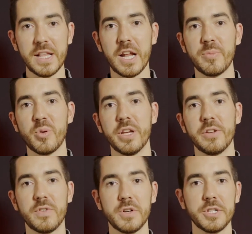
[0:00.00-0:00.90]
got a pretty
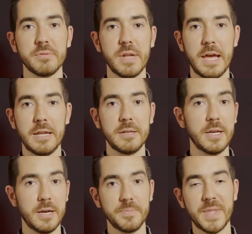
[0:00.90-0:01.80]
good version, and
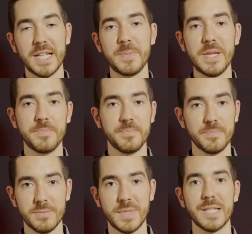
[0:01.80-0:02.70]
that's me.
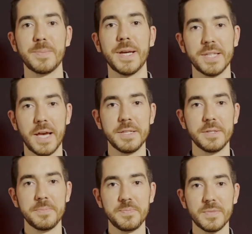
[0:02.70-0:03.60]
That's my
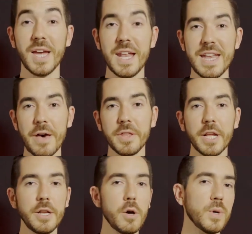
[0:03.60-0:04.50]
size. And now that
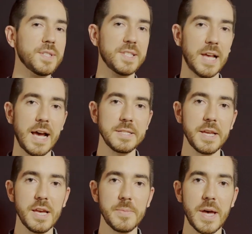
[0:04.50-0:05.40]
I know what size I
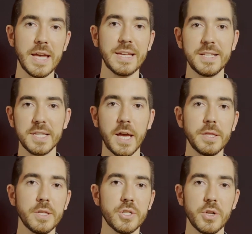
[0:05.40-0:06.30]
am, I can design
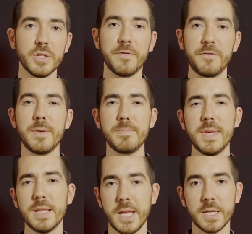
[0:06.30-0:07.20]
this shirt to fit
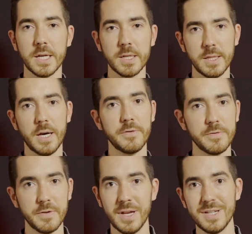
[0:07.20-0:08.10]
me like a
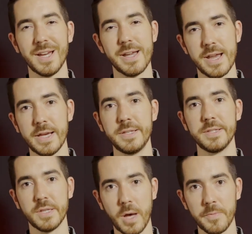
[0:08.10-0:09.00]
glove. A
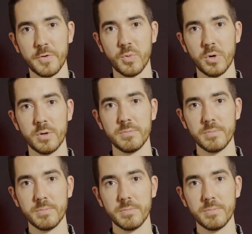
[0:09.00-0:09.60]
nice, comfortable,